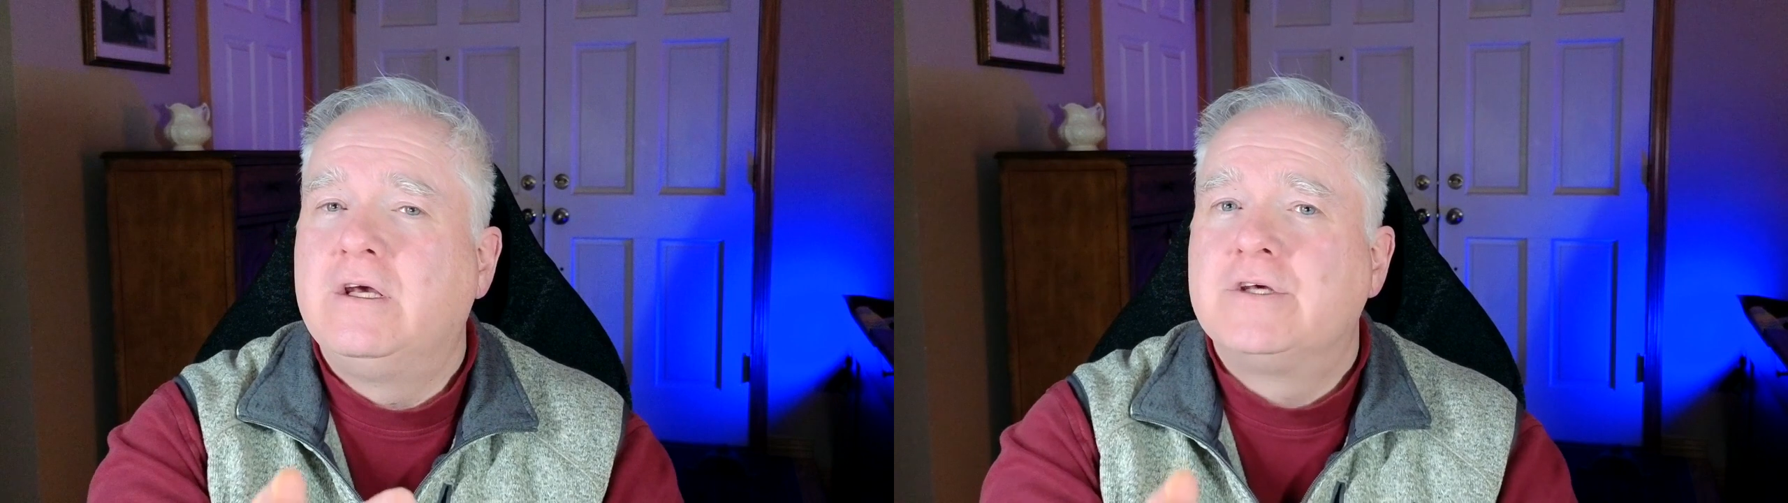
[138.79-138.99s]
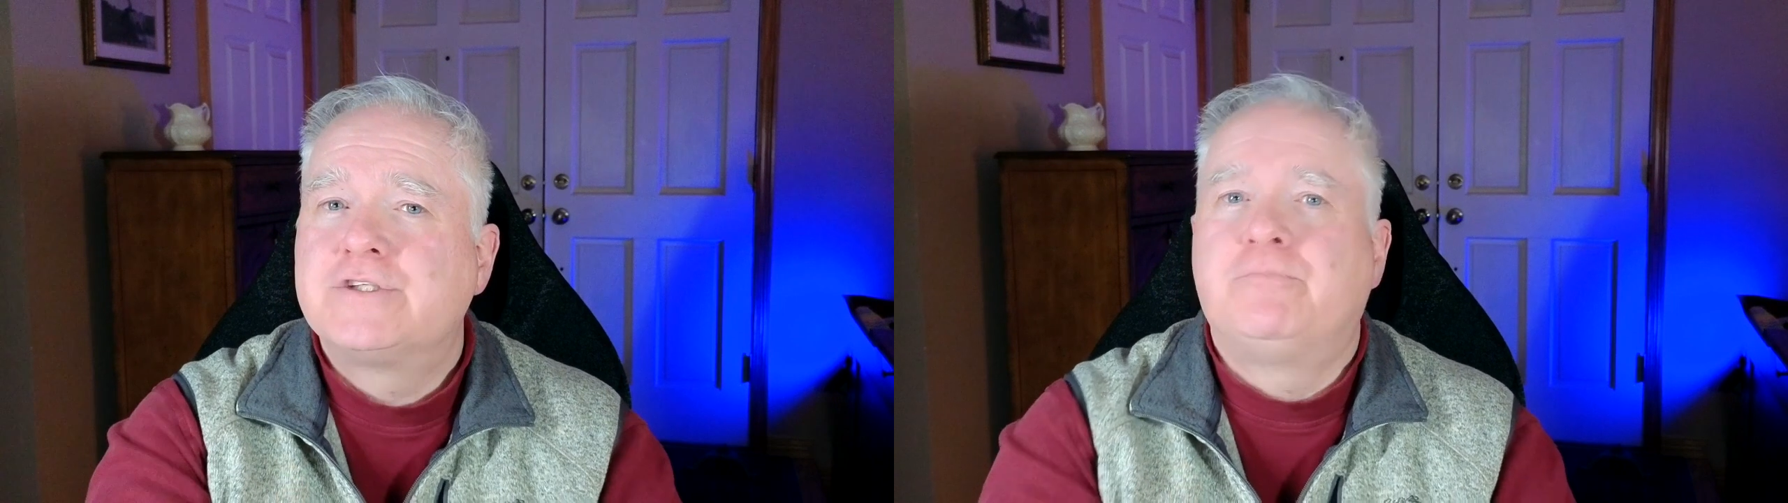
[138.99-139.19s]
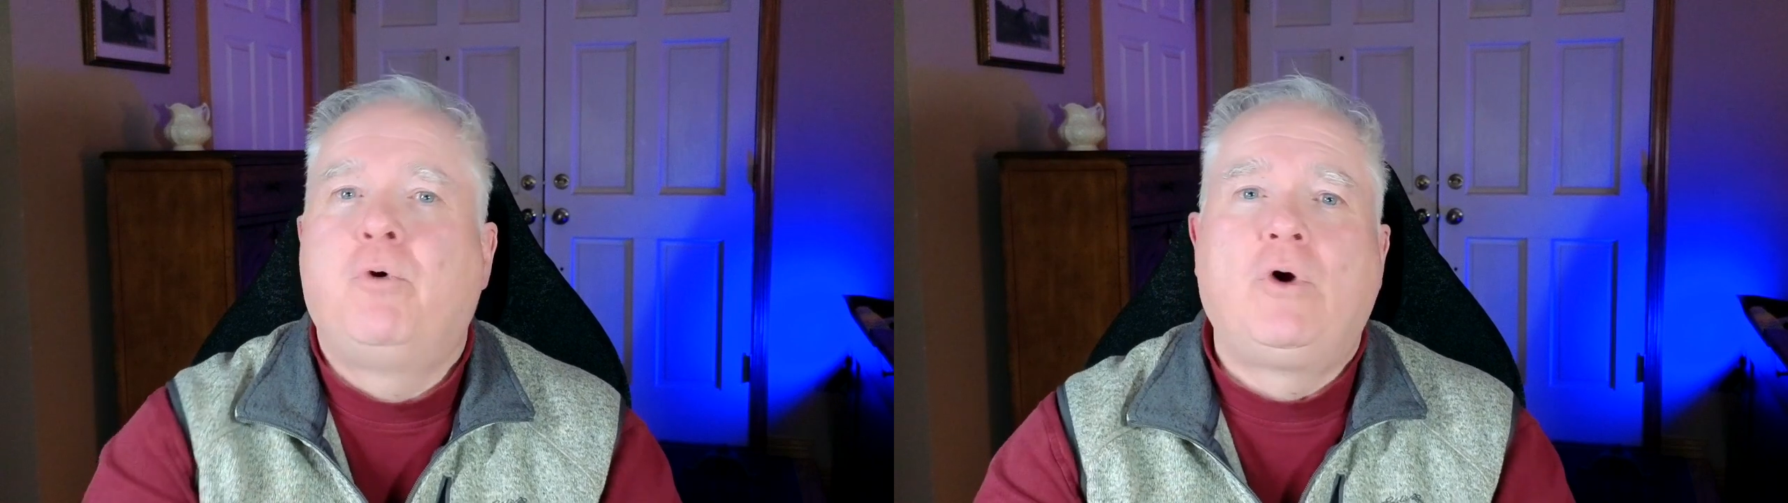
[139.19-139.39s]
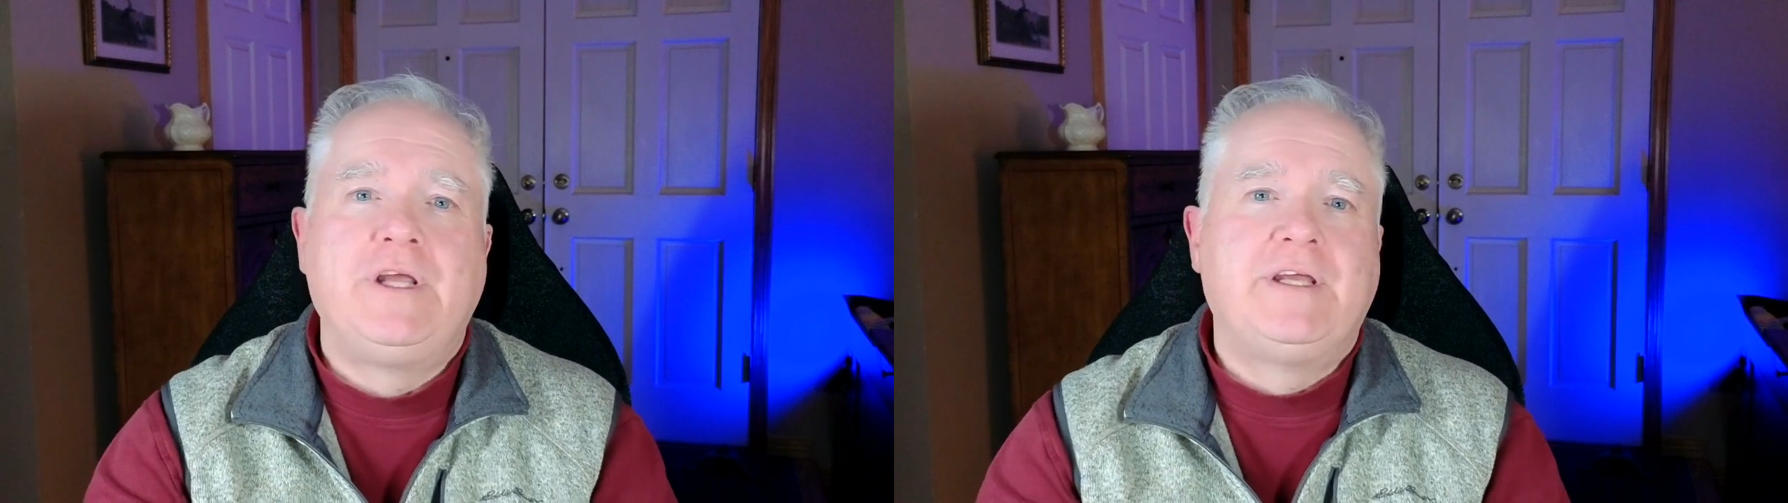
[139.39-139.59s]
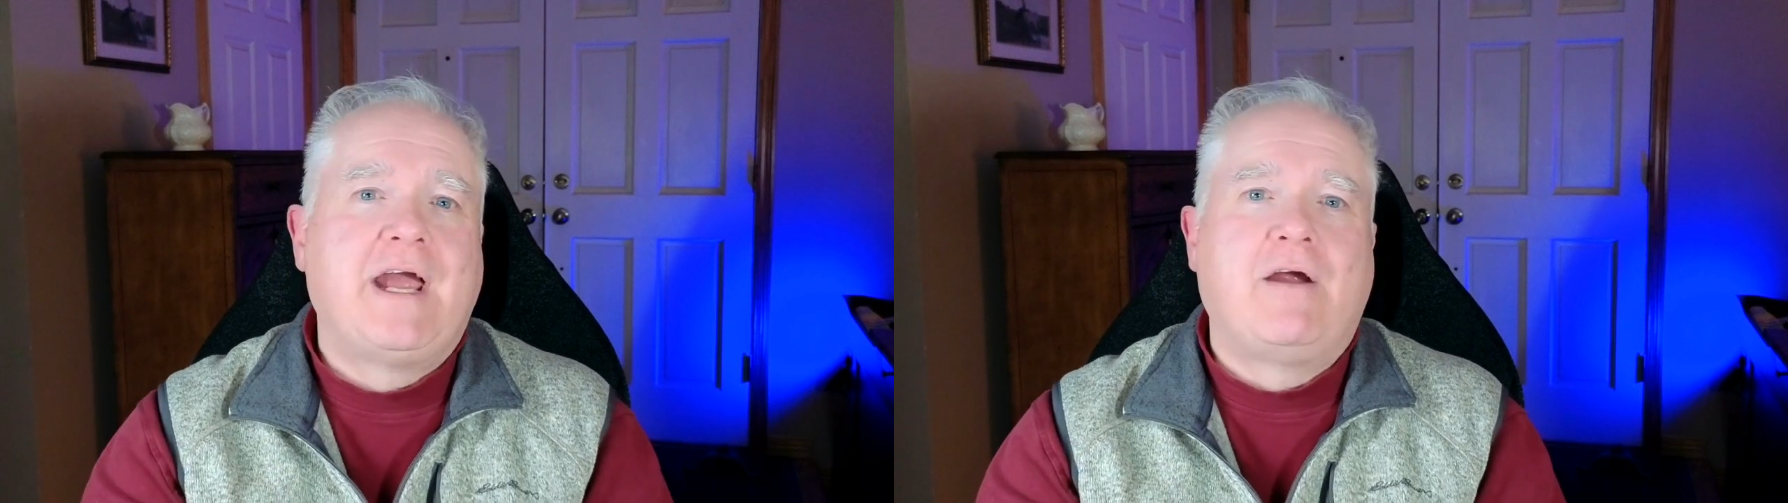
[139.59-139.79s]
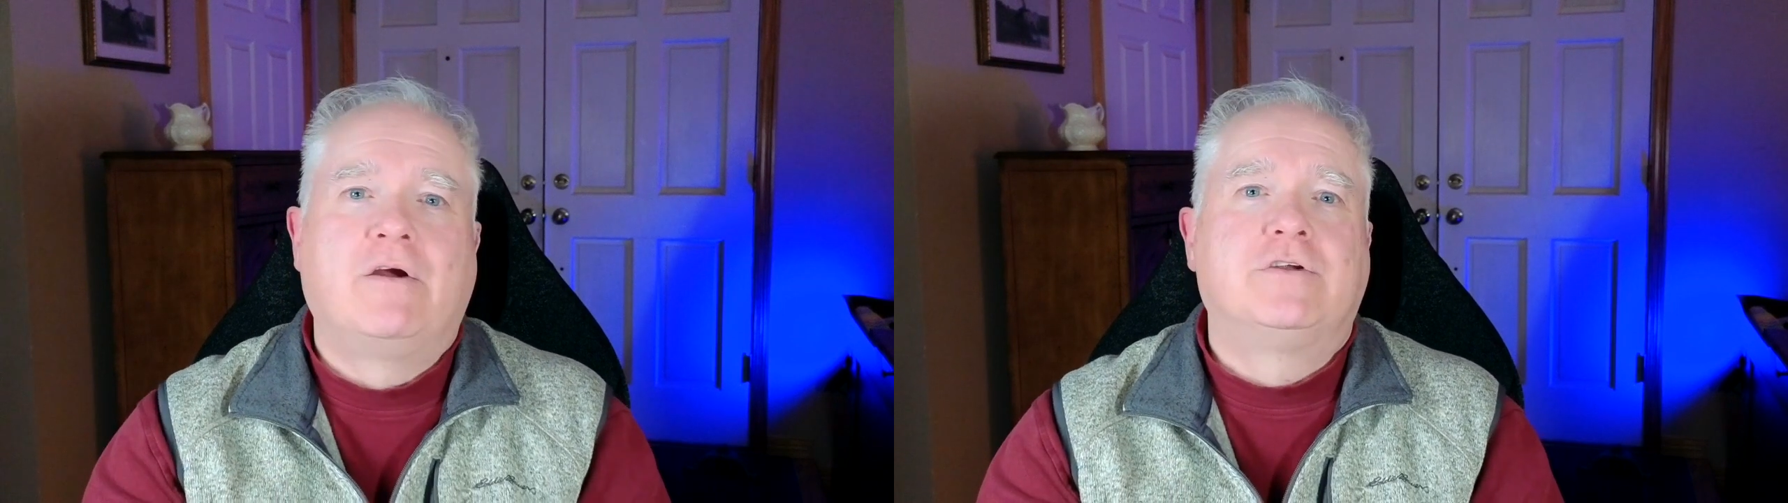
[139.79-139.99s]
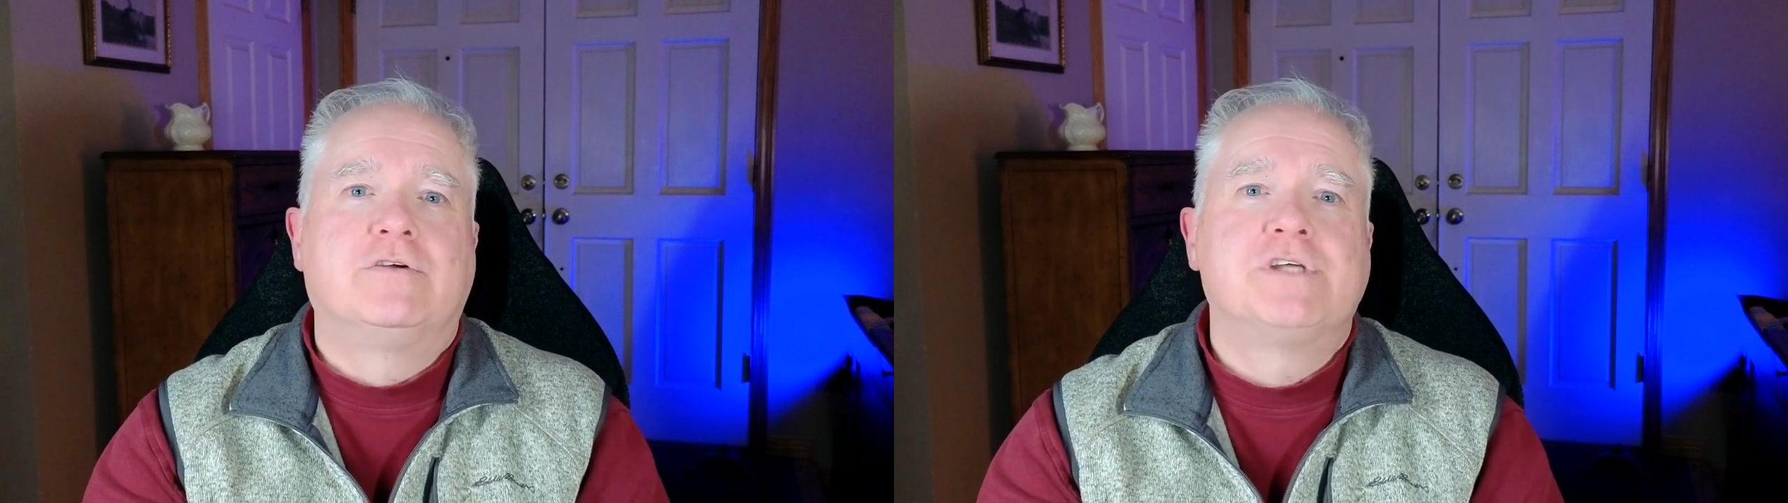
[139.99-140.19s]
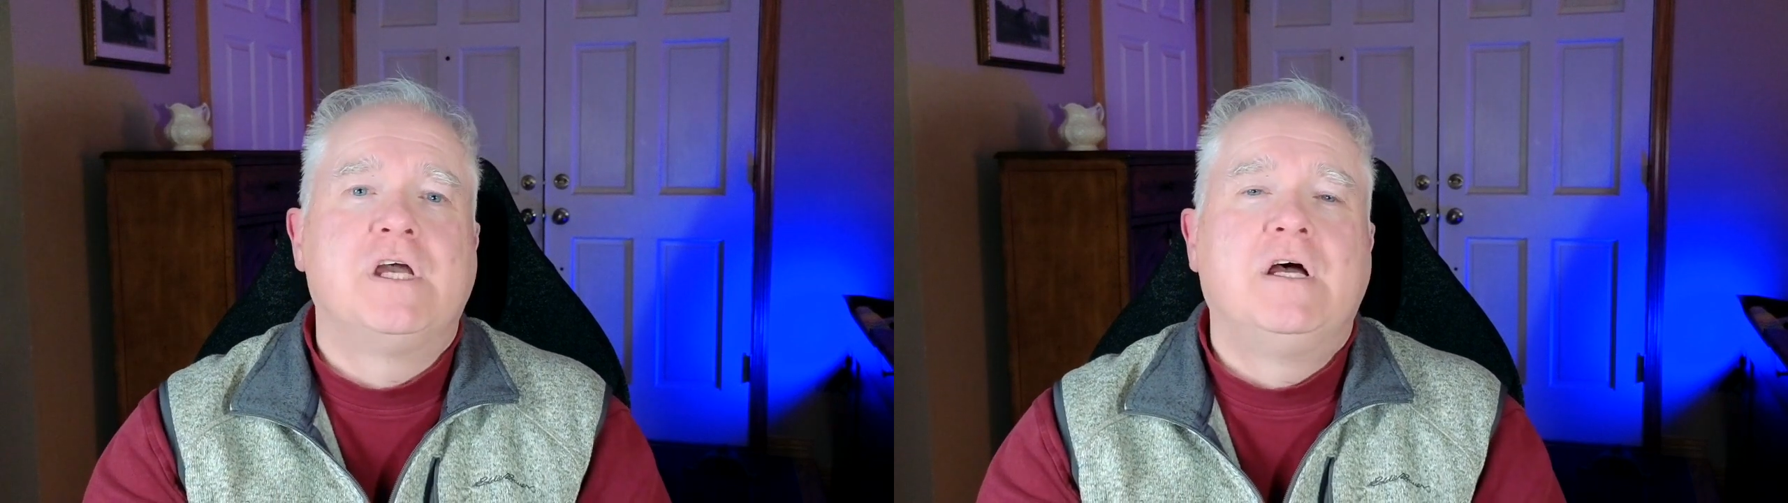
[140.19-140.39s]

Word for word: supporting characters